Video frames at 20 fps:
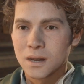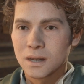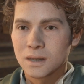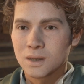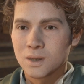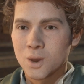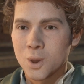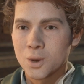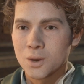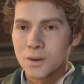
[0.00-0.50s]

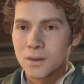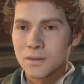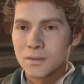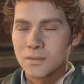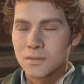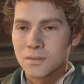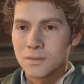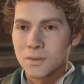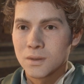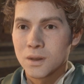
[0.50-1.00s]
Understood.
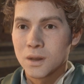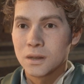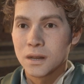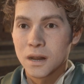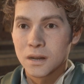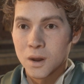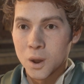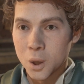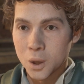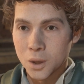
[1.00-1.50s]
We
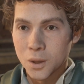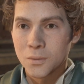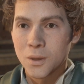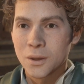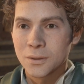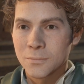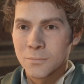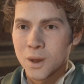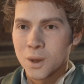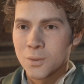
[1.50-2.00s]
can talk
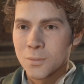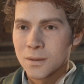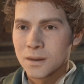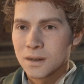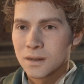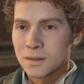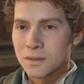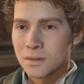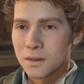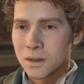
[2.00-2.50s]
more in a
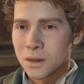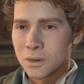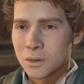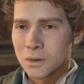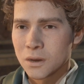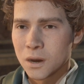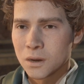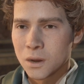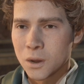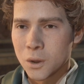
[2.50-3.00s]
moment, in
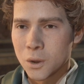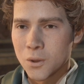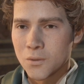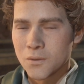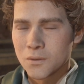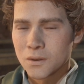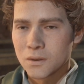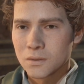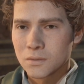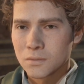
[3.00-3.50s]
the
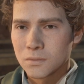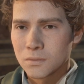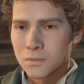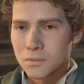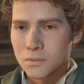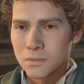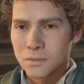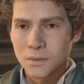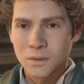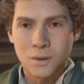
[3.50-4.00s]
Undercroft.
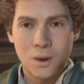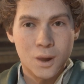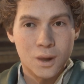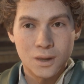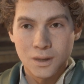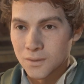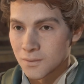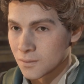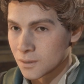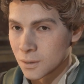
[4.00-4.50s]

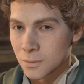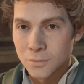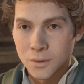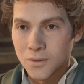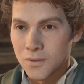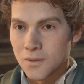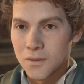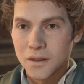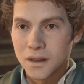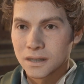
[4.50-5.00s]
Not even the
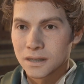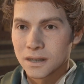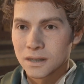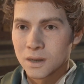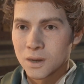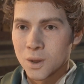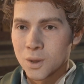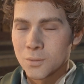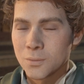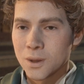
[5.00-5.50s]

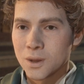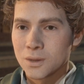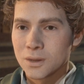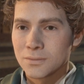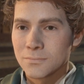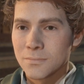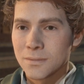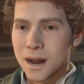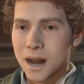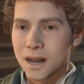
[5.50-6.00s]
professors know about
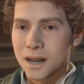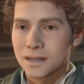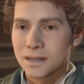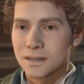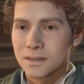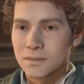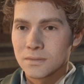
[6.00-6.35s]
this place.